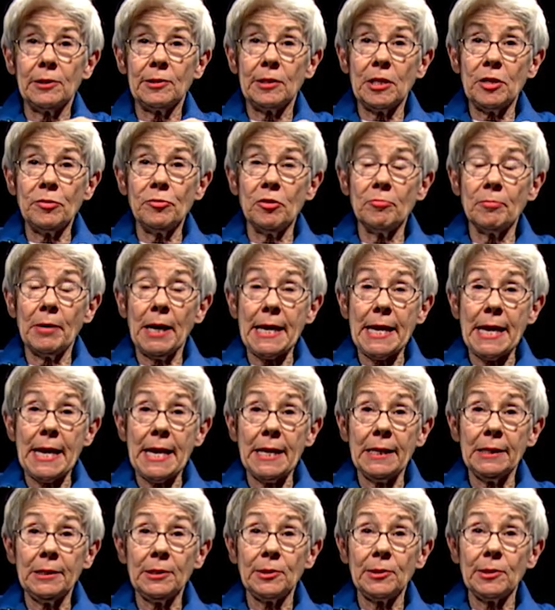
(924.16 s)
see where my
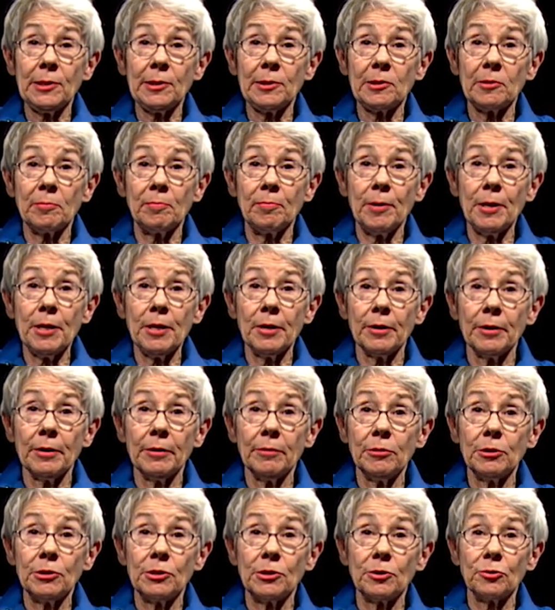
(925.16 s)
hands disappear,
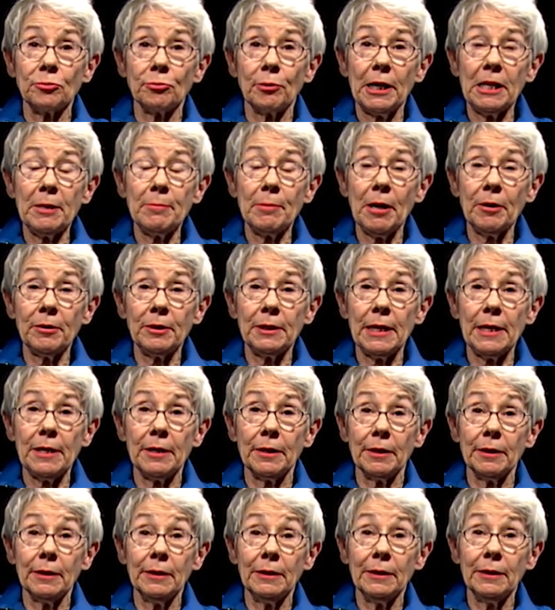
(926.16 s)
which is right about
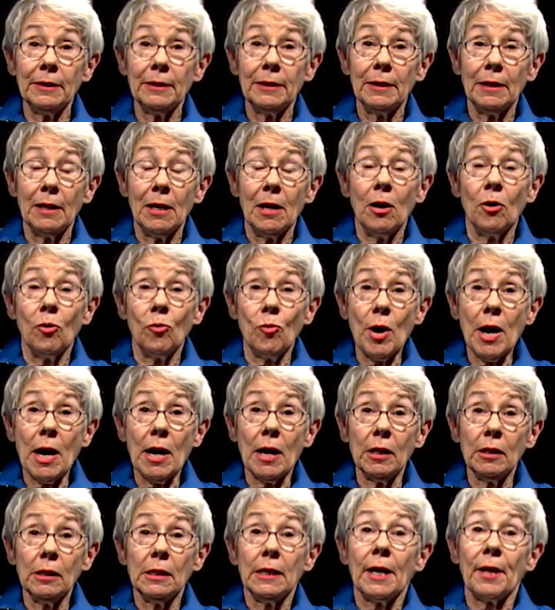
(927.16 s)
there,
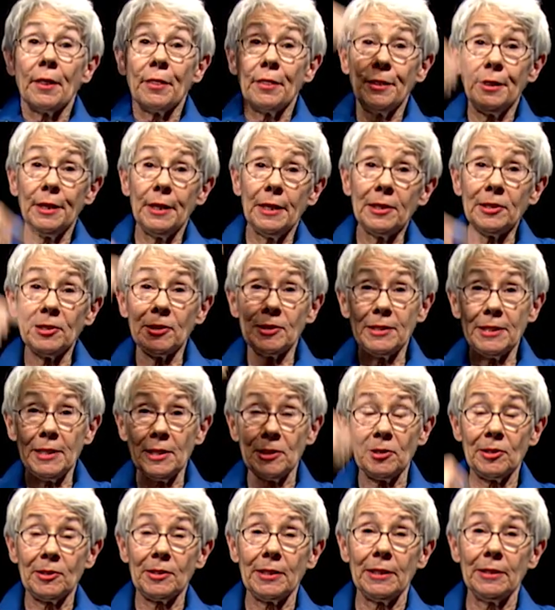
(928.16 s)
Well, this
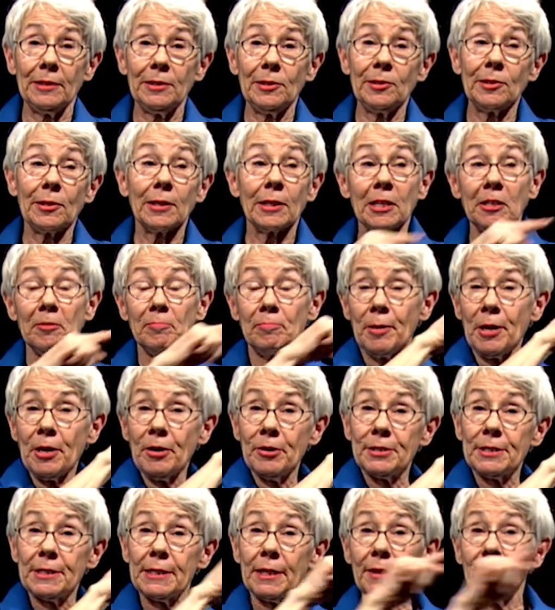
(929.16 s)
distance
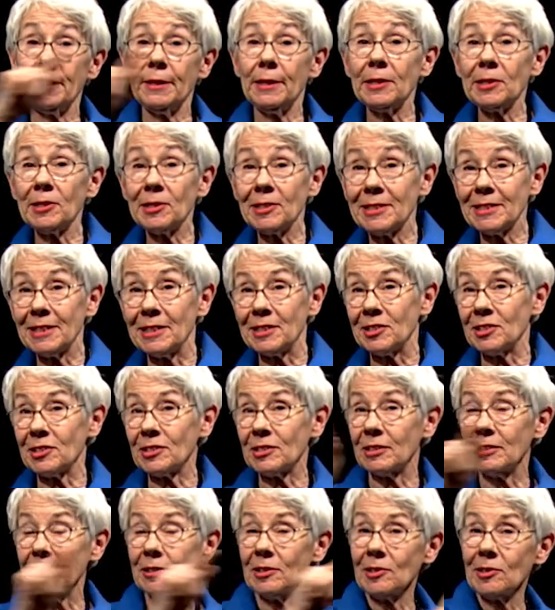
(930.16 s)
compared to this
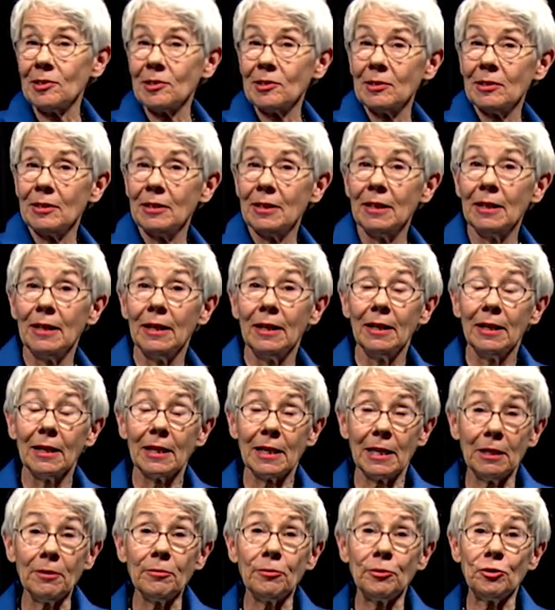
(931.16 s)
distance
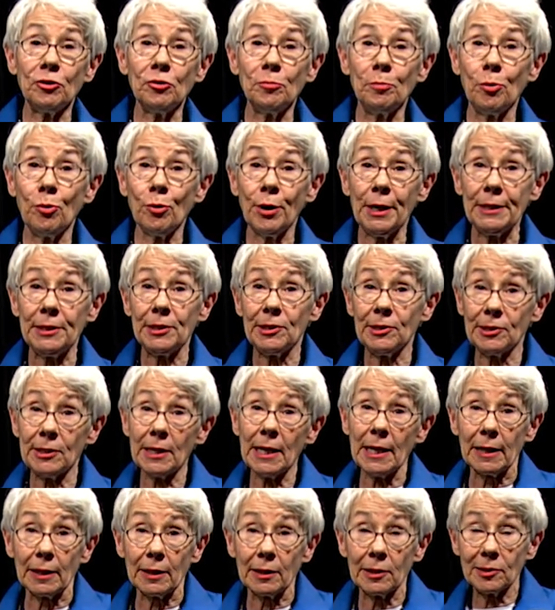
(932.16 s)
gives you
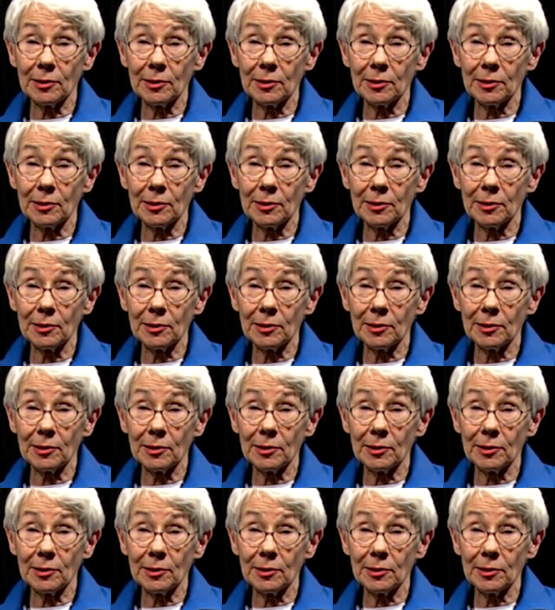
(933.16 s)
0.6,